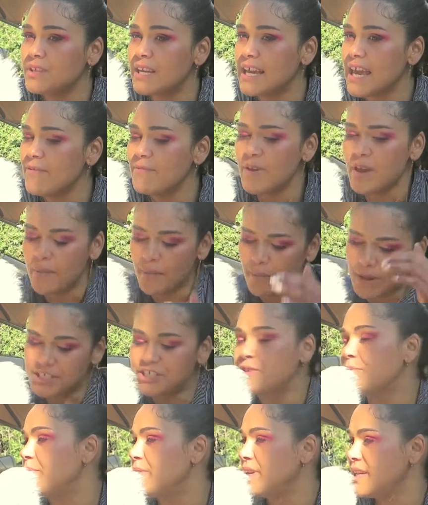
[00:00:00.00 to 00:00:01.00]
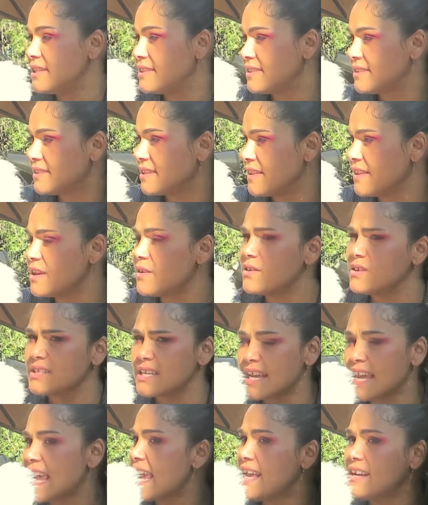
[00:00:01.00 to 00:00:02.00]
gave me a bunch of beats. I think it was
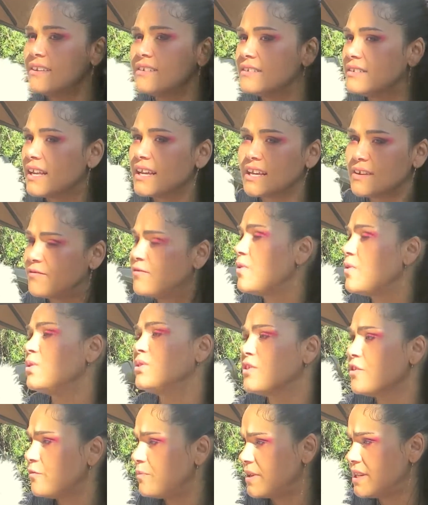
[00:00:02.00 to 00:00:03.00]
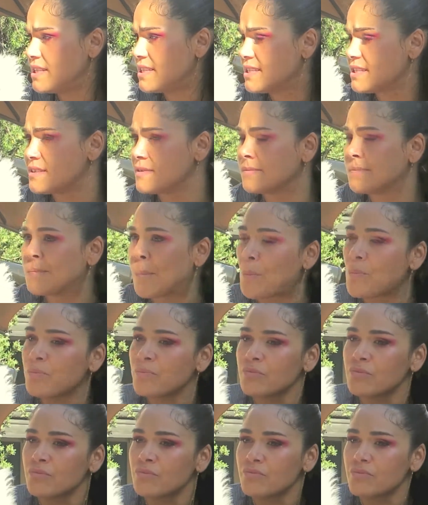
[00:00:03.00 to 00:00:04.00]
like 8, like a folder of beats,
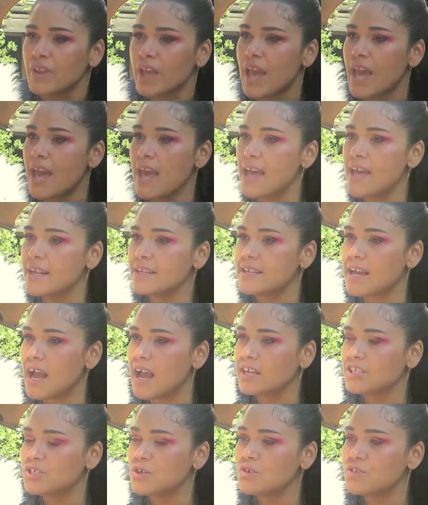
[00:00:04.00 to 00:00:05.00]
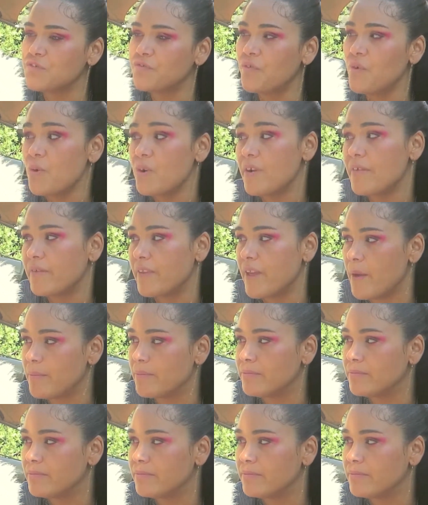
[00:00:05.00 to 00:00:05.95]
and I chose 4 of them.